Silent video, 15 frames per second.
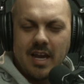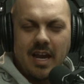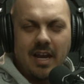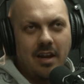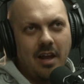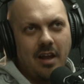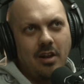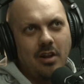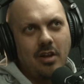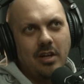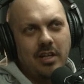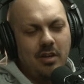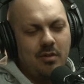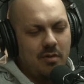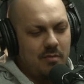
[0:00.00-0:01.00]
And
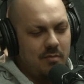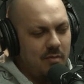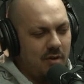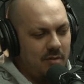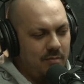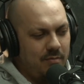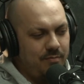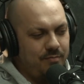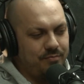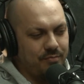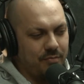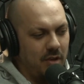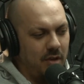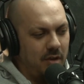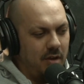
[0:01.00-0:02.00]
like you, I'm
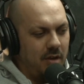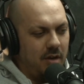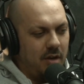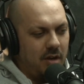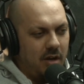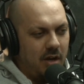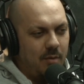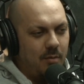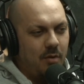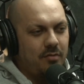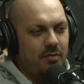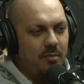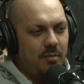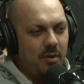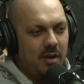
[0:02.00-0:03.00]

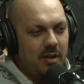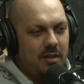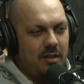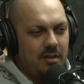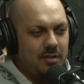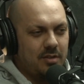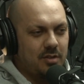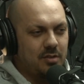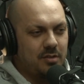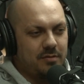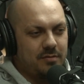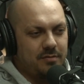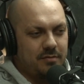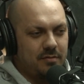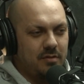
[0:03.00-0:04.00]
of the mind that
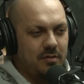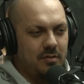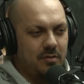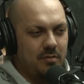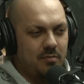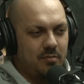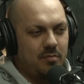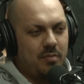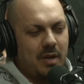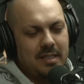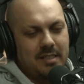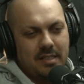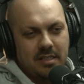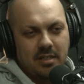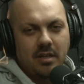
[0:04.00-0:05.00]
sort of
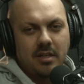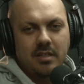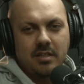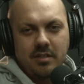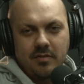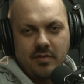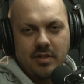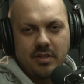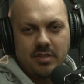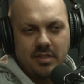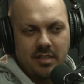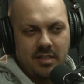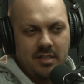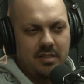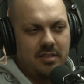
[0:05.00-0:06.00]
places like
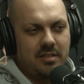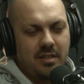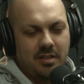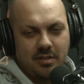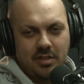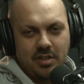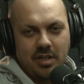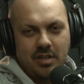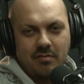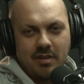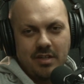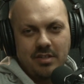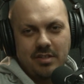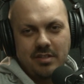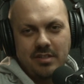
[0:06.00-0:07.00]
universities, younger
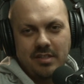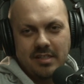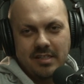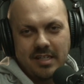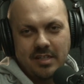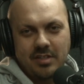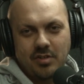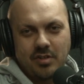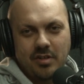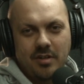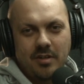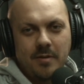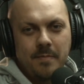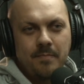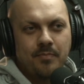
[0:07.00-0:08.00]
generations,
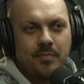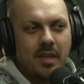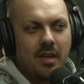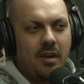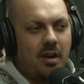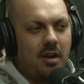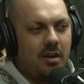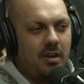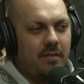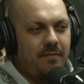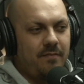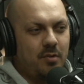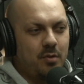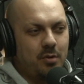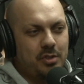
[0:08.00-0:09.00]
etc., are
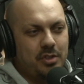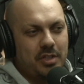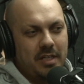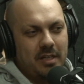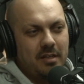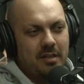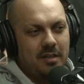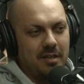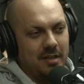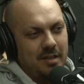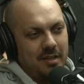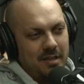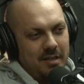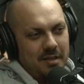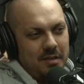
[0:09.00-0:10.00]
forcing
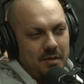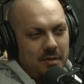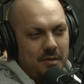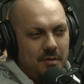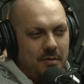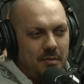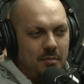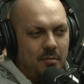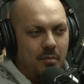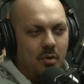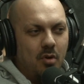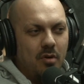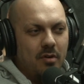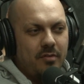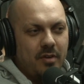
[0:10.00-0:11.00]

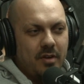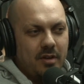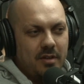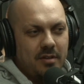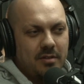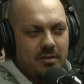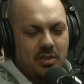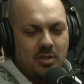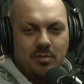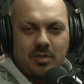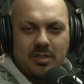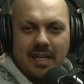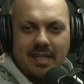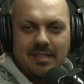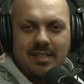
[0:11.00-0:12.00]
more of a
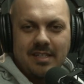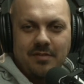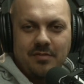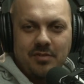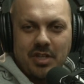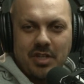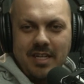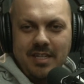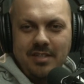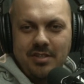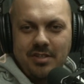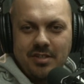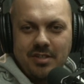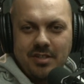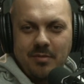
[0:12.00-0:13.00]
substantive
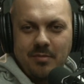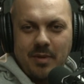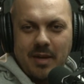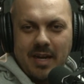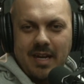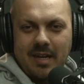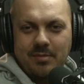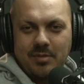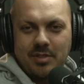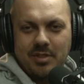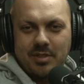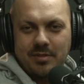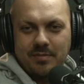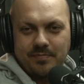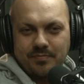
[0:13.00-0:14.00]
change than
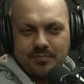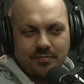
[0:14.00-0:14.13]
perhaps,